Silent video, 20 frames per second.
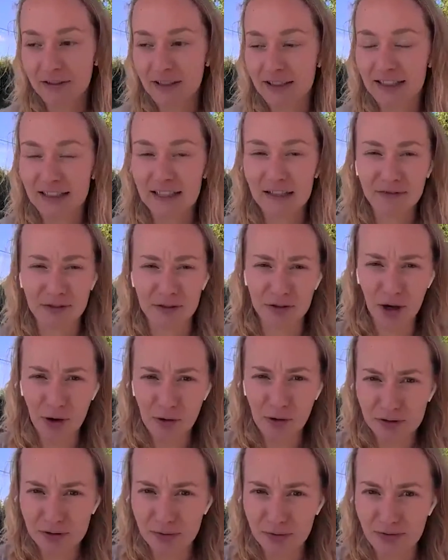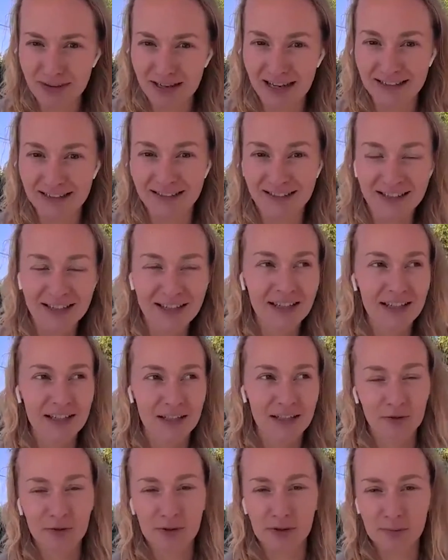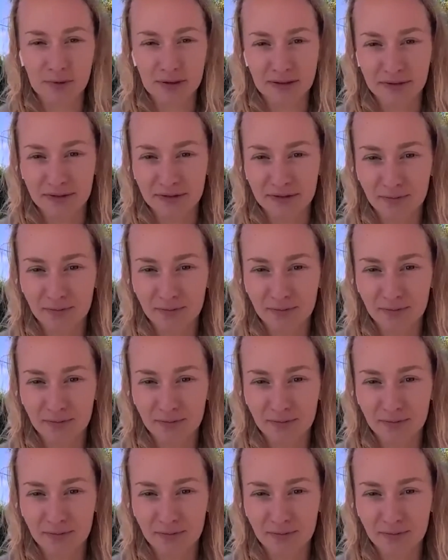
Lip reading: And if you don't do that, you will be